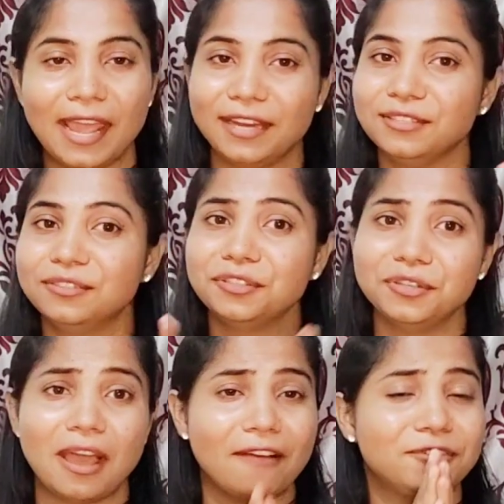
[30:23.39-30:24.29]
and
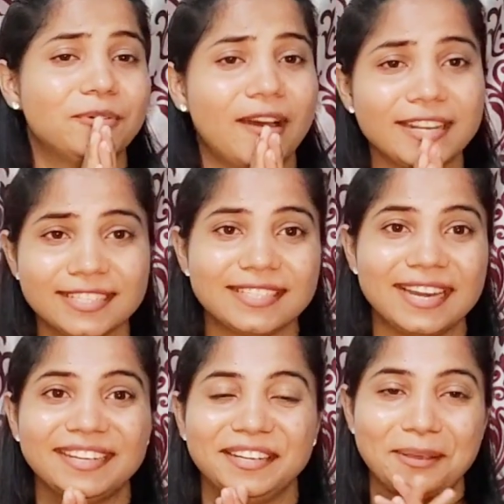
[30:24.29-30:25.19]
you have to
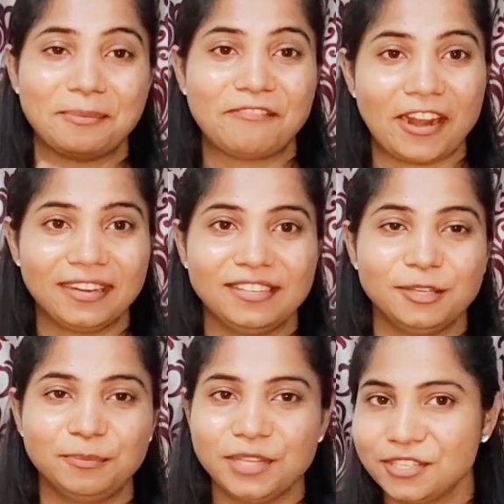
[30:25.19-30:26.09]
understand that I'm a final
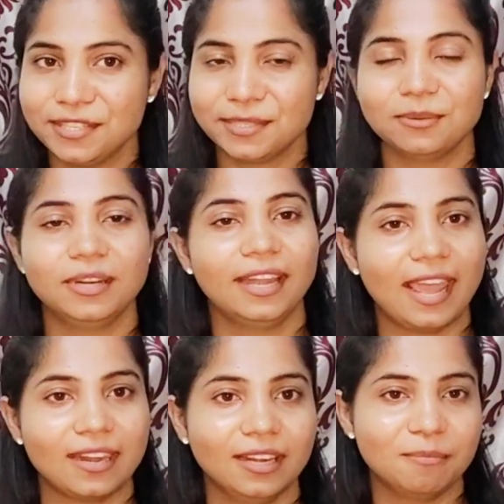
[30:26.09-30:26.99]
year PhD student
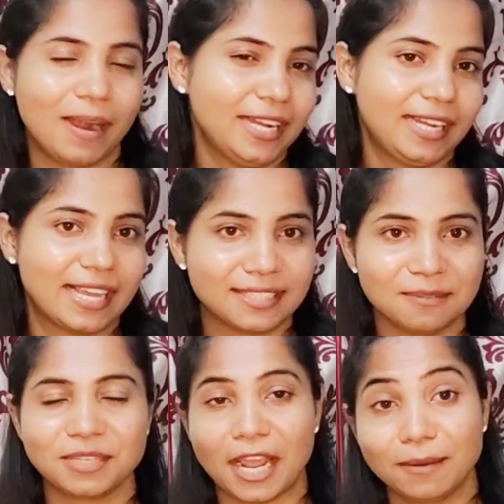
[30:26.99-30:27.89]
and it might take
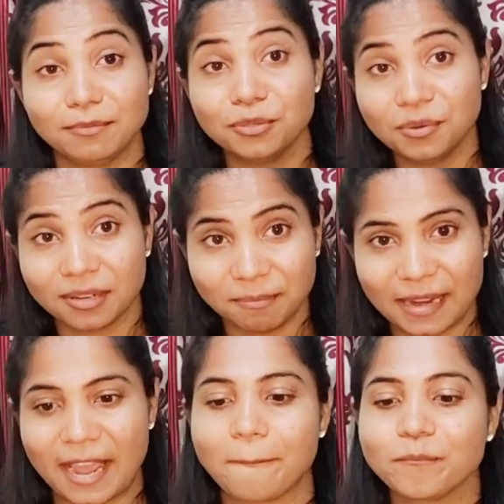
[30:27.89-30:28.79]
some time to
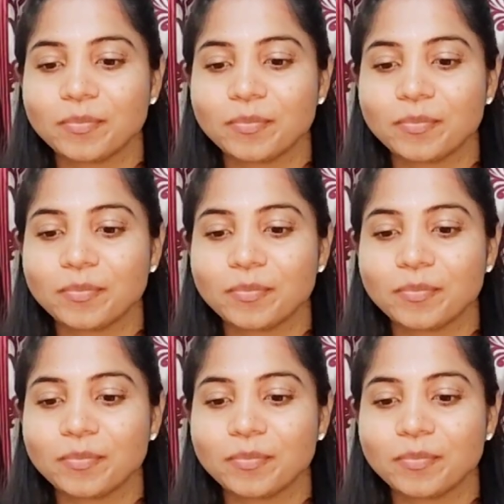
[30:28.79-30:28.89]
reply.